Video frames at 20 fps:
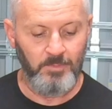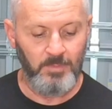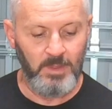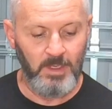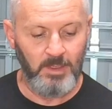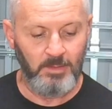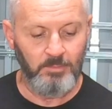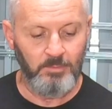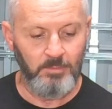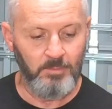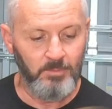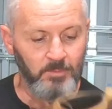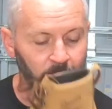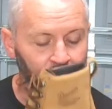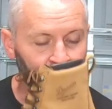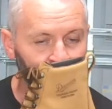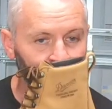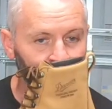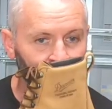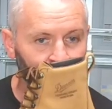They
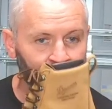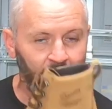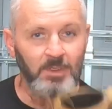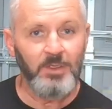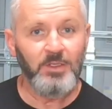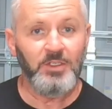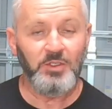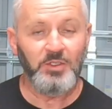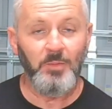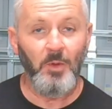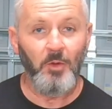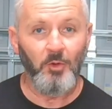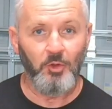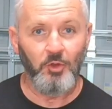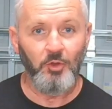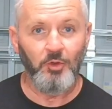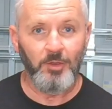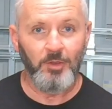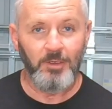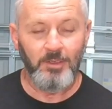smell
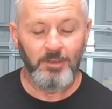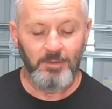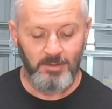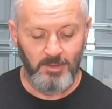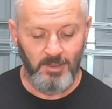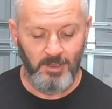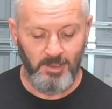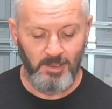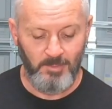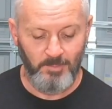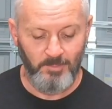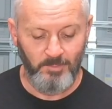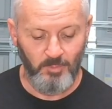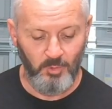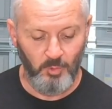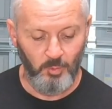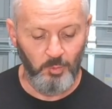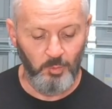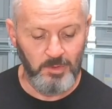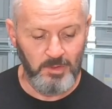good.
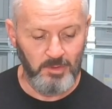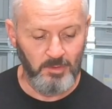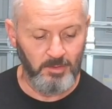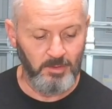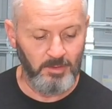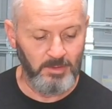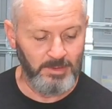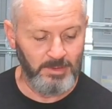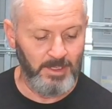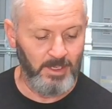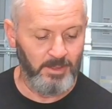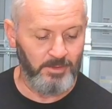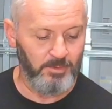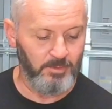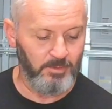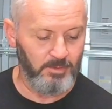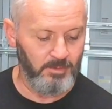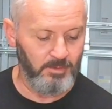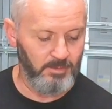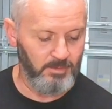Real
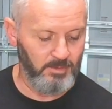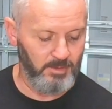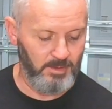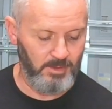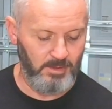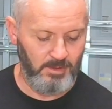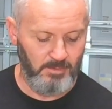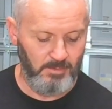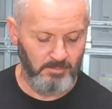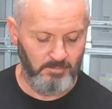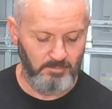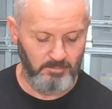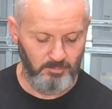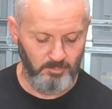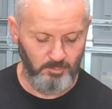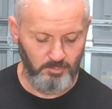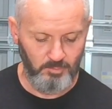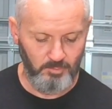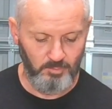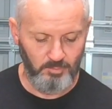leather,
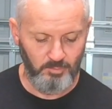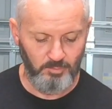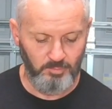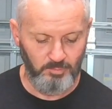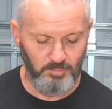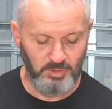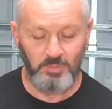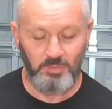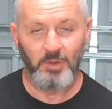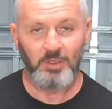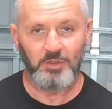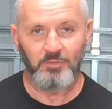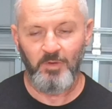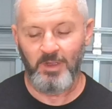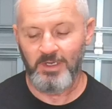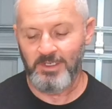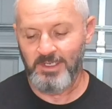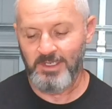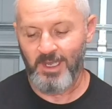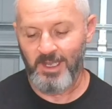smells
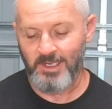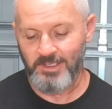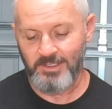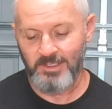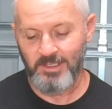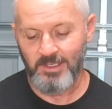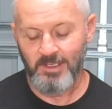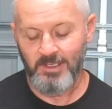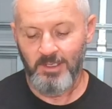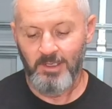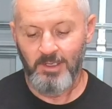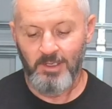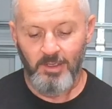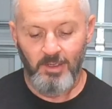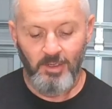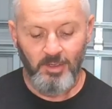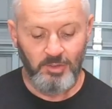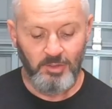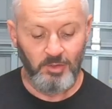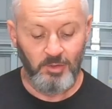fantastic.
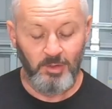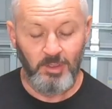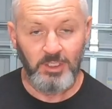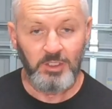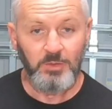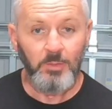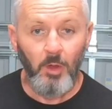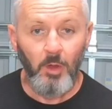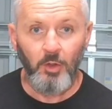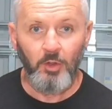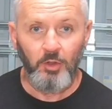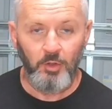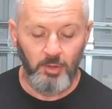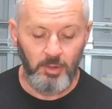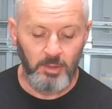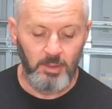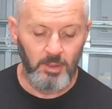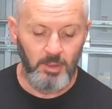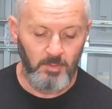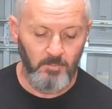So they smell
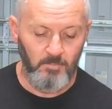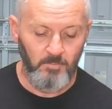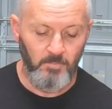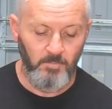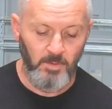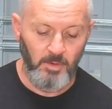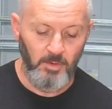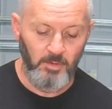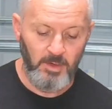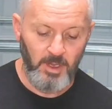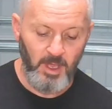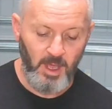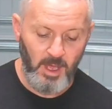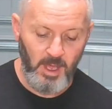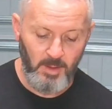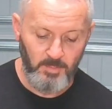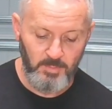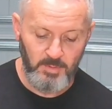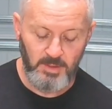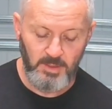good. Very
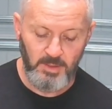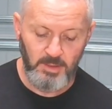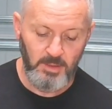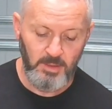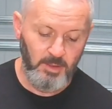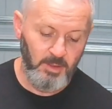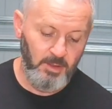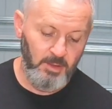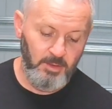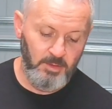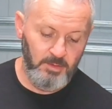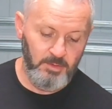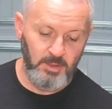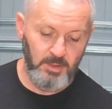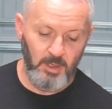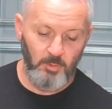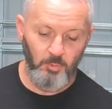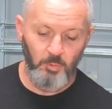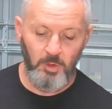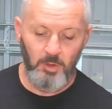happy that
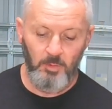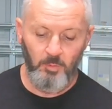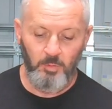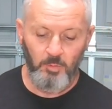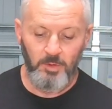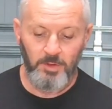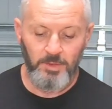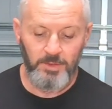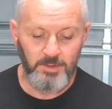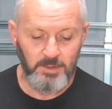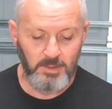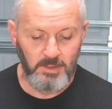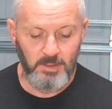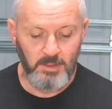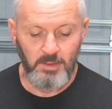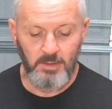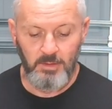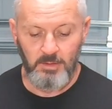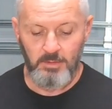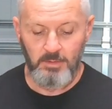I went with
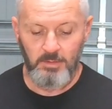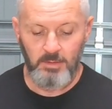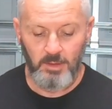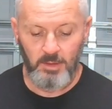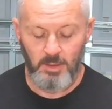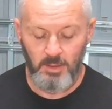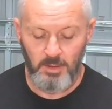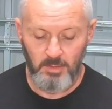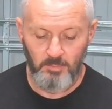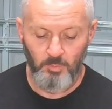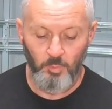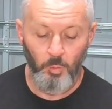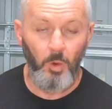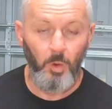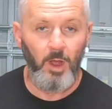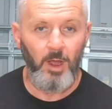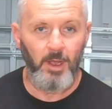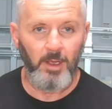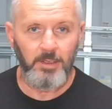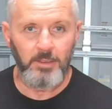the
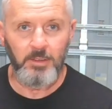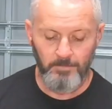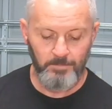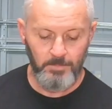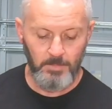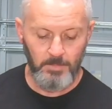wide.